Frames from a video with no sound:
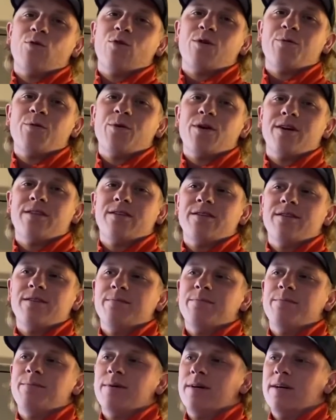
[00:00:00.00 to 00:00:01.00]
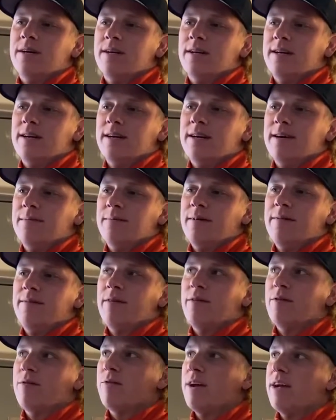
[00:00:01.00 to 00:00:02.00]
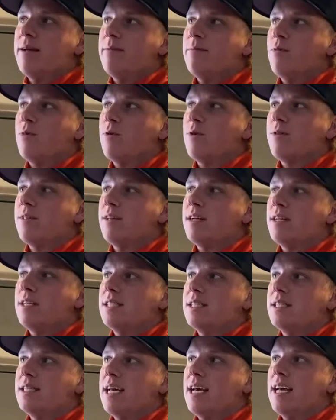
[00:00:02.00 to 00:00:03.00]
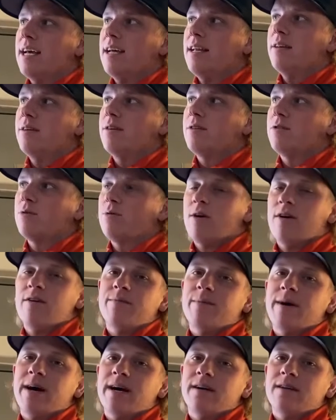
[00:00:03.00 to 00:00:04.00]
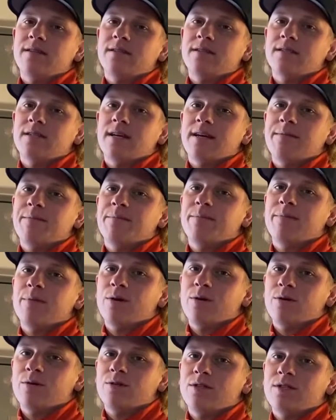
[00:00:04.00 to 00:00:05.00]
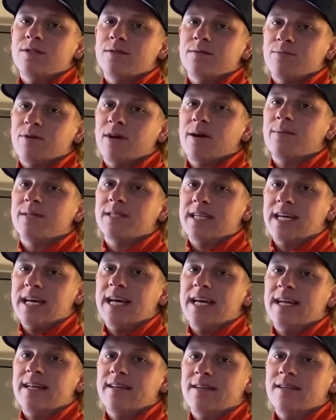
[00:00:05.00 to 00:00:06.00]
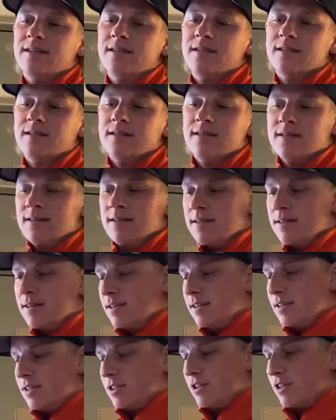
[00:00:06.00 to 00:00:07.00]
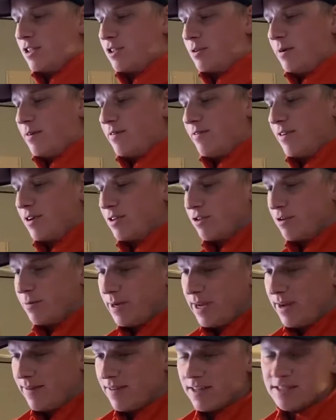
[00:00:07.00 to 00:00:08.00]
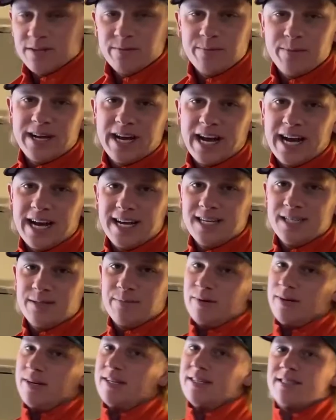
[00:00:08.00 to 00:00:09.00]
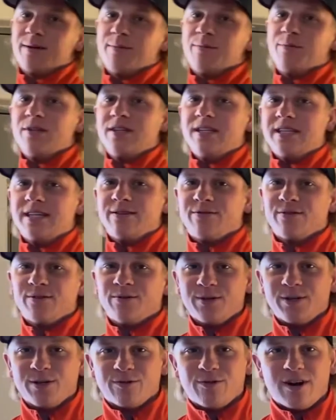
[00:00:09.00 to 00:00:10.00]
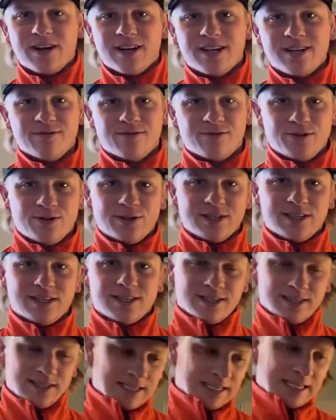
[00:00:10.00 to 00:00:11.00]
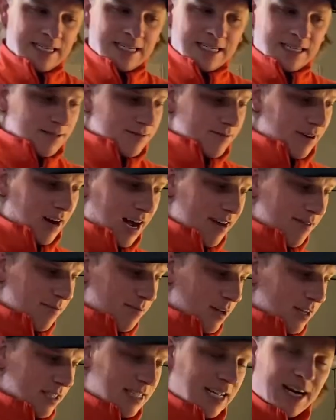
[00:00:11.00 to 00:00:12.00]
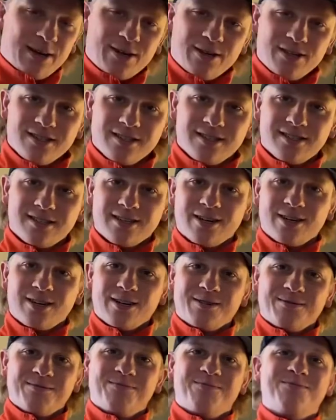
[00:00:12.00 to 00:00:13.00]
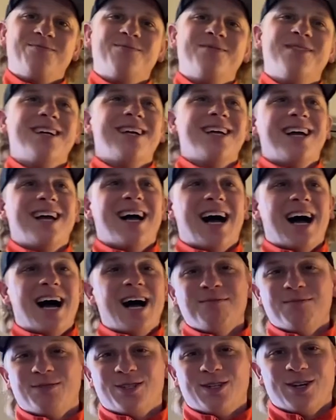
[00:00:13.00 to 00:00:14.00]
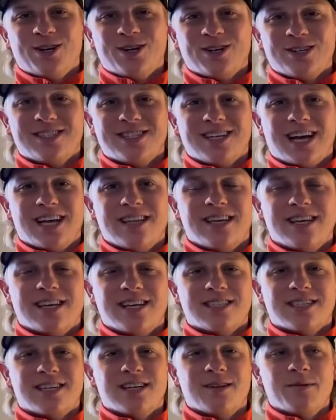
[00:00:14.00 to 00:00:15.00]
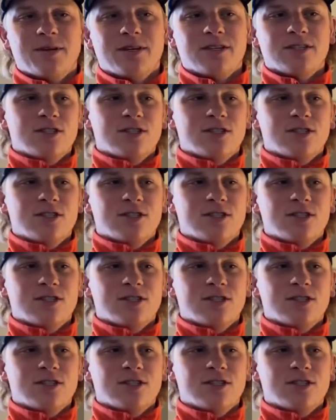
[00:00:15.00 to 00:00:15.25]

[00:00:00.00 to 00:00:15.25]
warm weather, but I've never ran more than 10 or 12 miles at most, probably 10. So this will be a first for me. I've done some big hikes, but it's completely different when you're running for 5+ hours, so I'm stoked. I think it's gonna be a